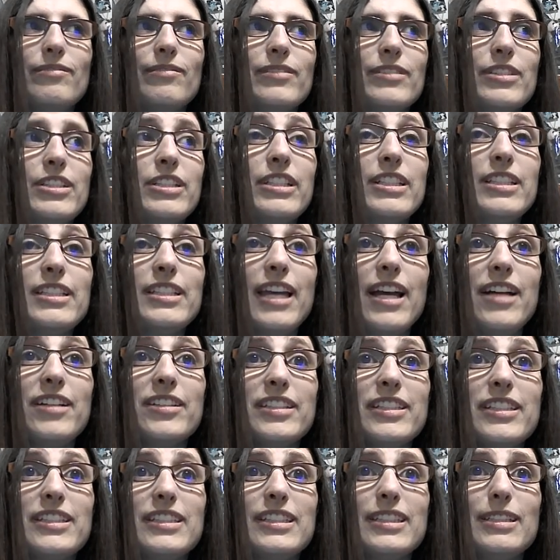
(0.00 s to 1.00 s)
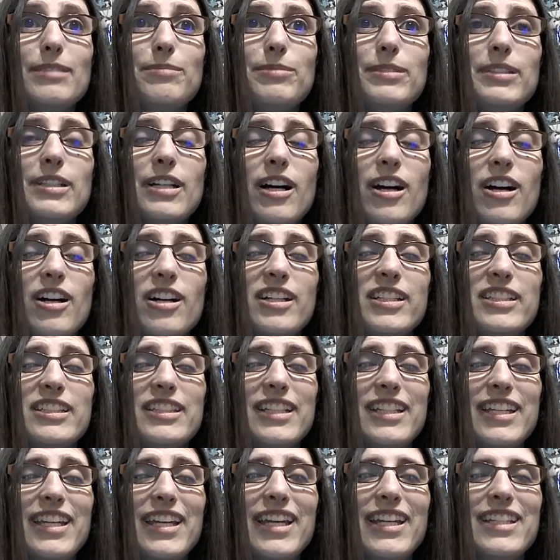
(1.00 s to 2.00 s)
She's counting the CPR as a
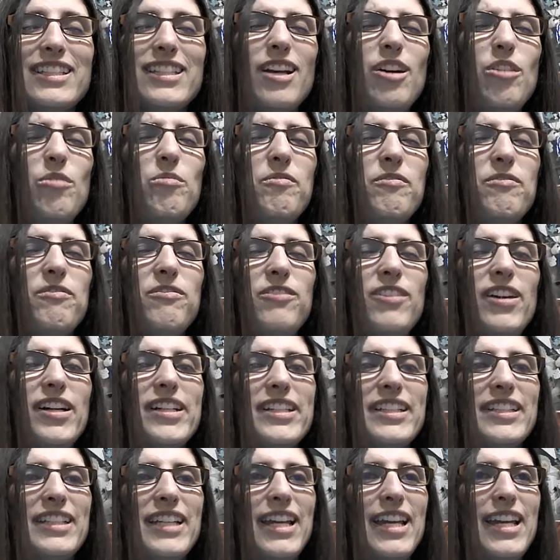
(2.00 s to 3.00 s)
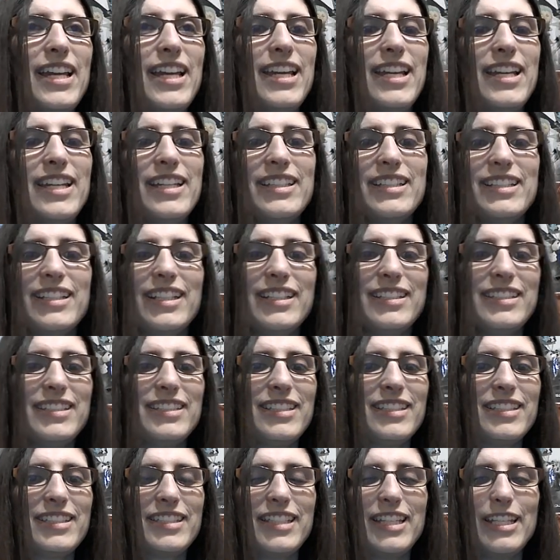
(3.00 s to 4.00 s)
kiss? Oh, fucking A. That's
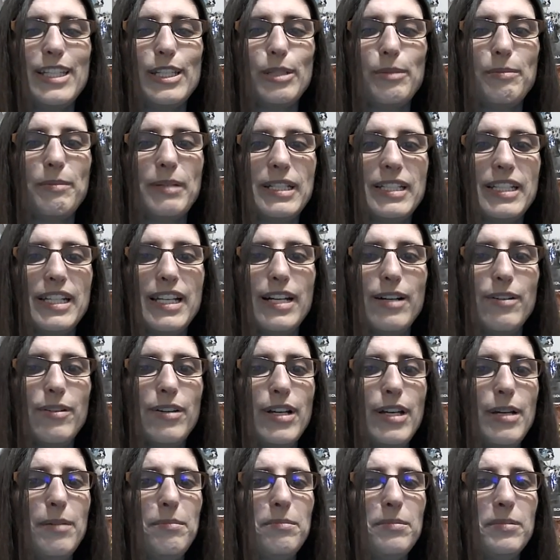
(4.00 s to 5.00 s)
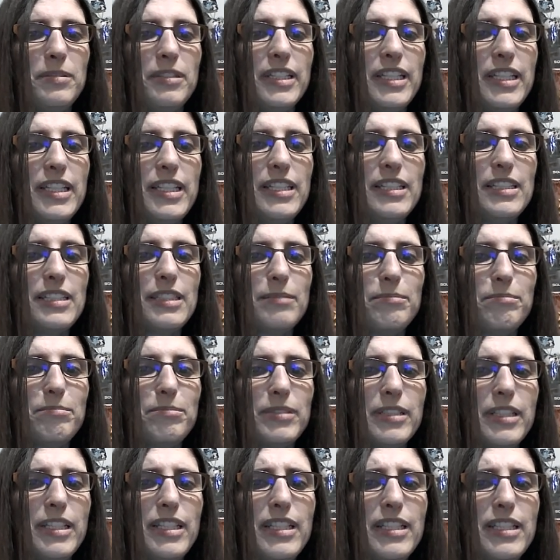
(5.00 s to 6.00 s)
just hitting me now. Please,
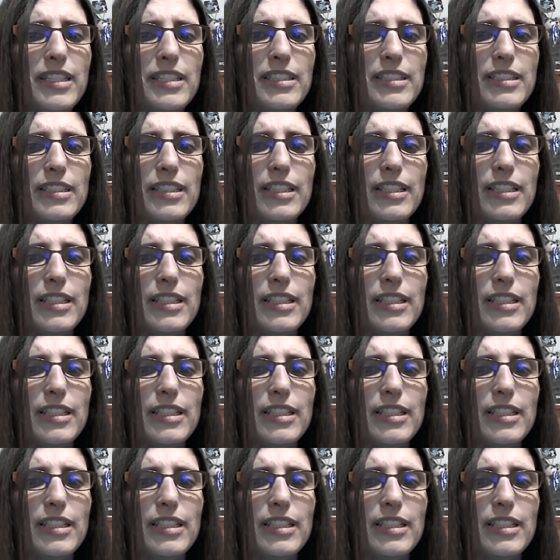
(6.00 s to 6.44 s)
please.